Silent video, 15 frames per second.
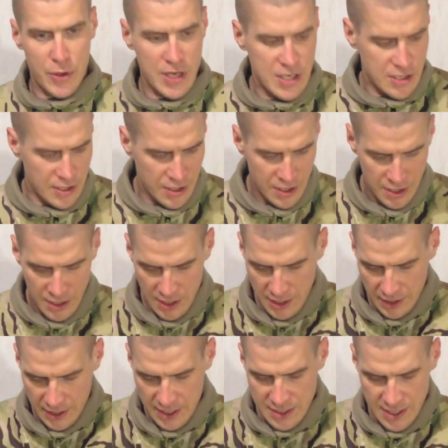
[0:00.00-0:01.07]
reason,
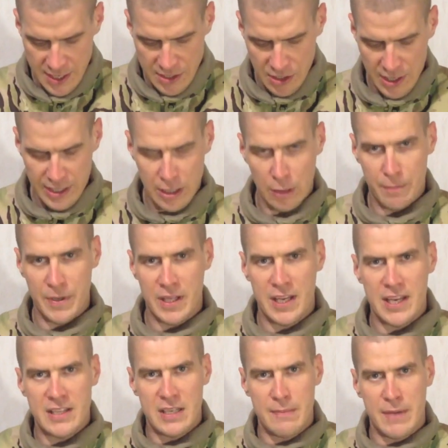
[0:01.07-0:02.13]
this is a little bit
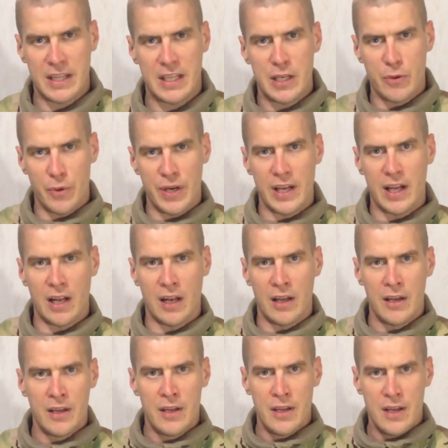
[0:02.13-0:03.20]
hissy material
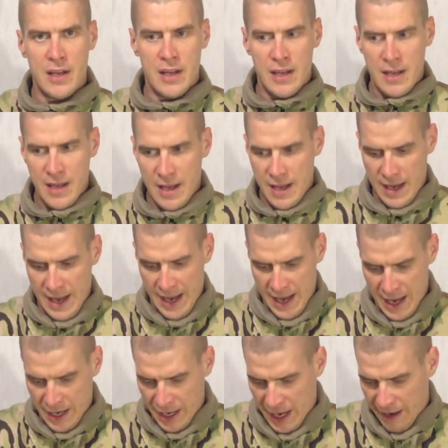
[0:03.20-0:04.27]

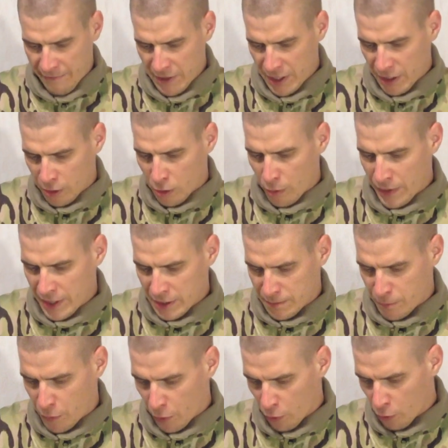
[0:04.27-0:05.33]
and having the
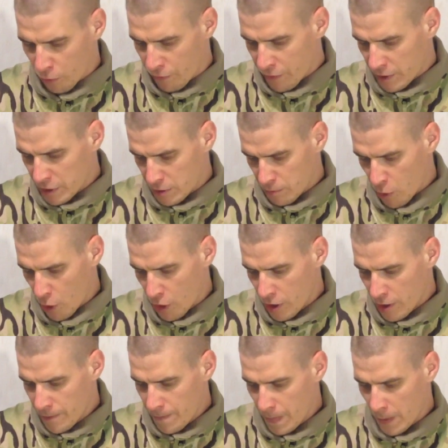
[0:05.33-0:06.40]
windproof smoke
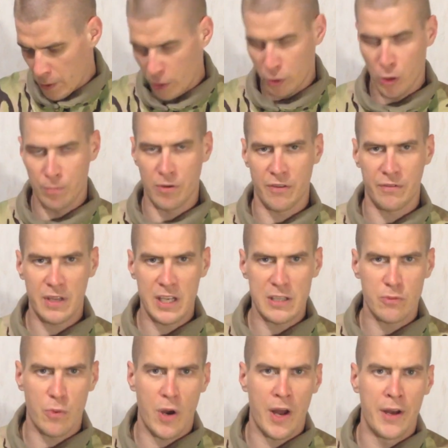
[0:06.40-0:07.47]
on top of
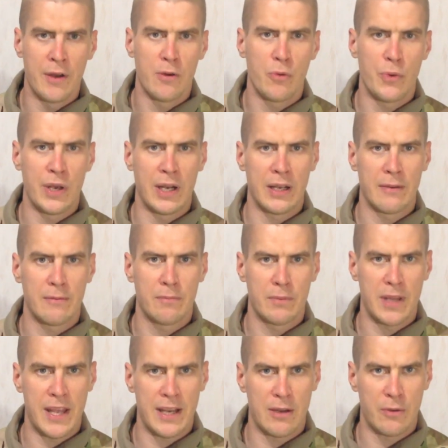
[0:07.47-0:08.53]
this one will
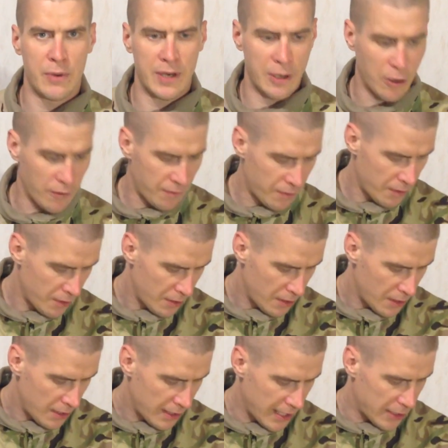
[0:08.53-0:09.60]
take rid of,
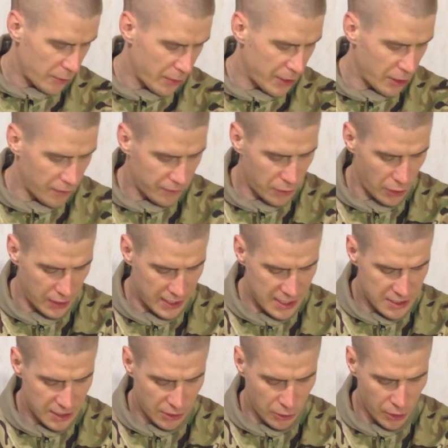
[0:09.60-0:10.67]
get rid of the
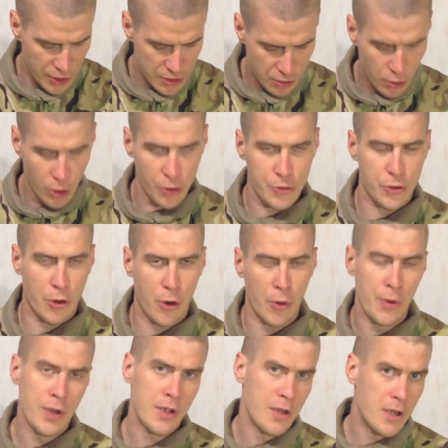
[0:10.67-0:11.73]
hissing noise
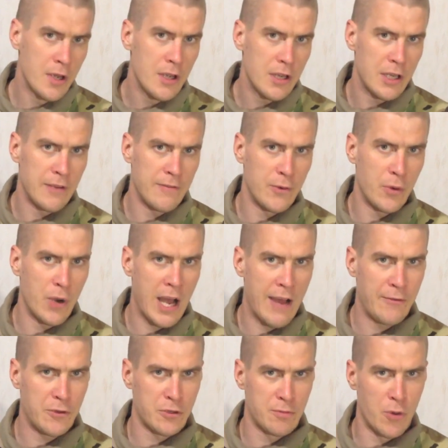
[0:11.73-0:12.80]
also. If you
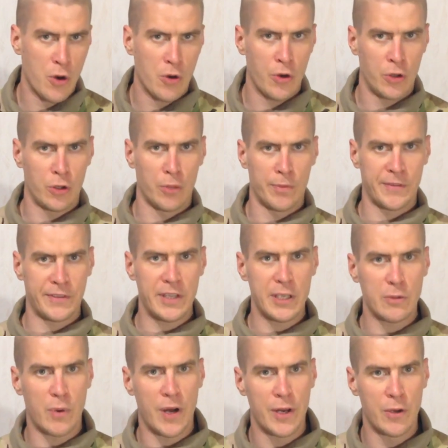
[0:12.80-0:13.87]
have the smoke on top of this
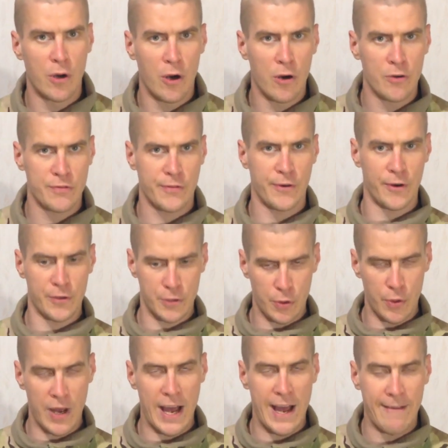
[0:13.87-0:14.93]
one, you will, of course
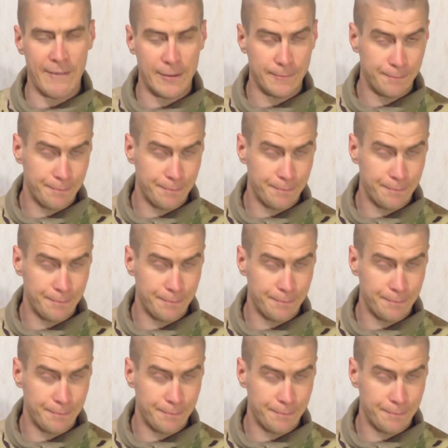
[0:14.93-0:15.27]
you have